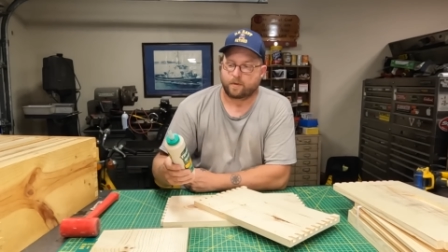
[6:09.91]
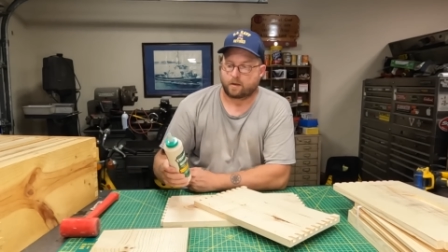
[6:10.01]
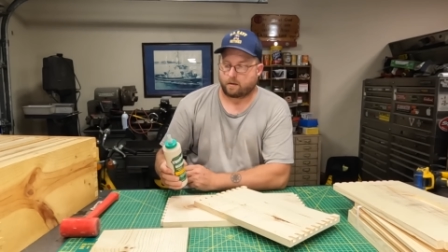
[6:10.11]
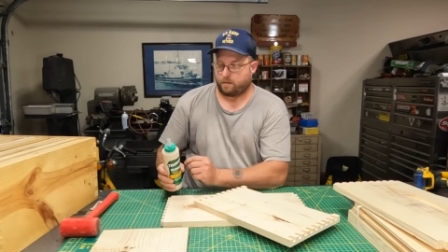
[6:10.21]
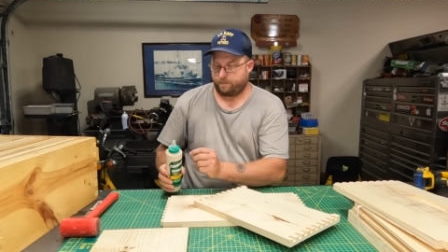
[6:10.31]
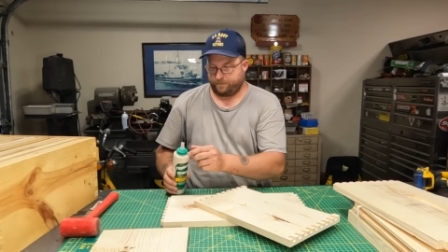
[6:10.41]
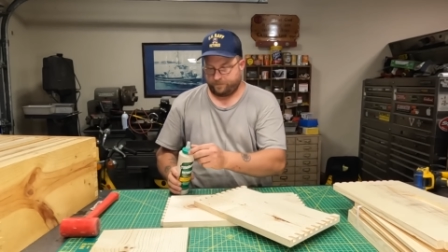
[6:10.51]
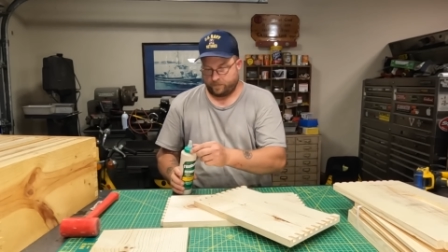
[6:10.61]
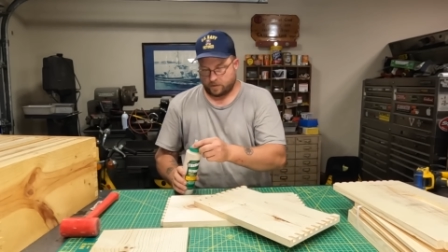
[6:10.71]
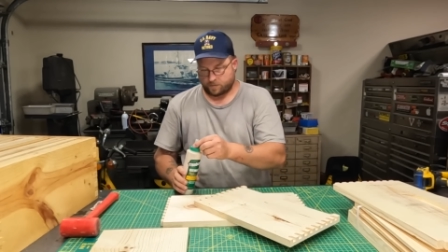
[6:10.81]
Okay,
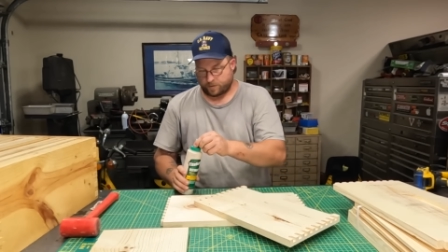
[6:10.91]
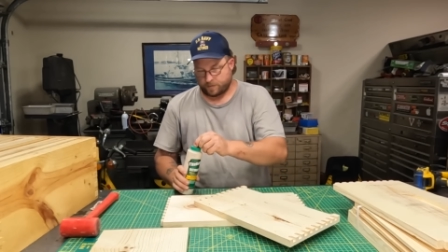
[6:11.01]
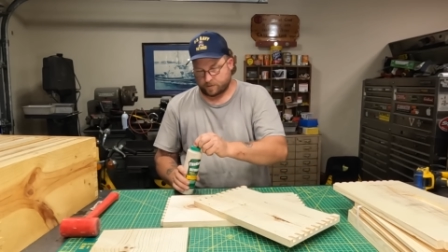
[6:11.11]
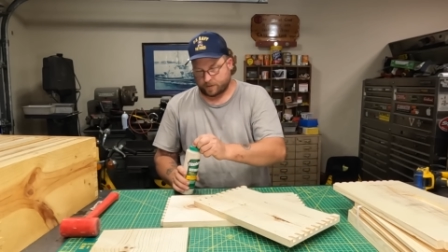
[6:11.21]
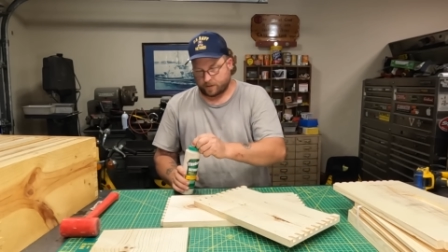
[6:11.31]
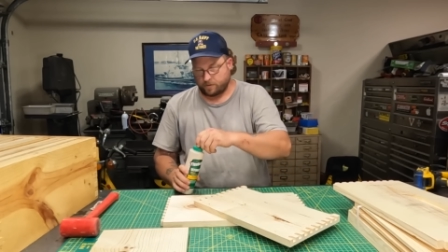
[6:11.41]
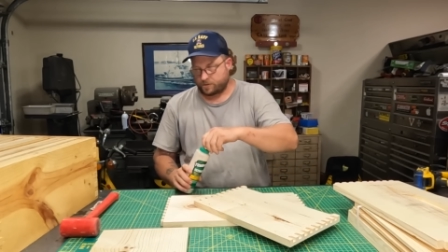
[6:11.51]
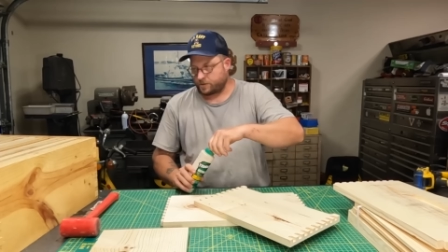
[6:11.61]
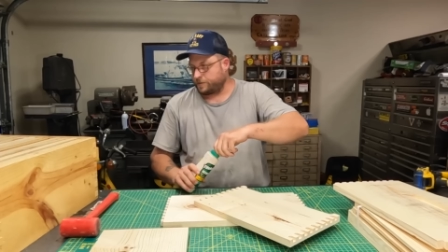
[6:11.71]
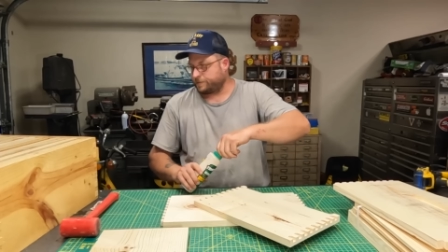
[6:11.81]
it's pretty much my
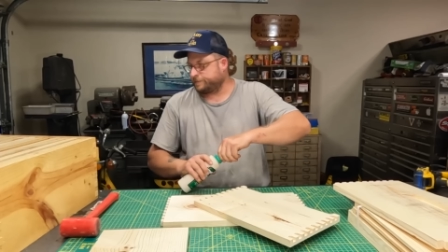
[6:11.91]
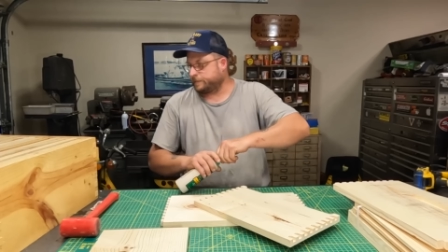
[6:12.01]
go-to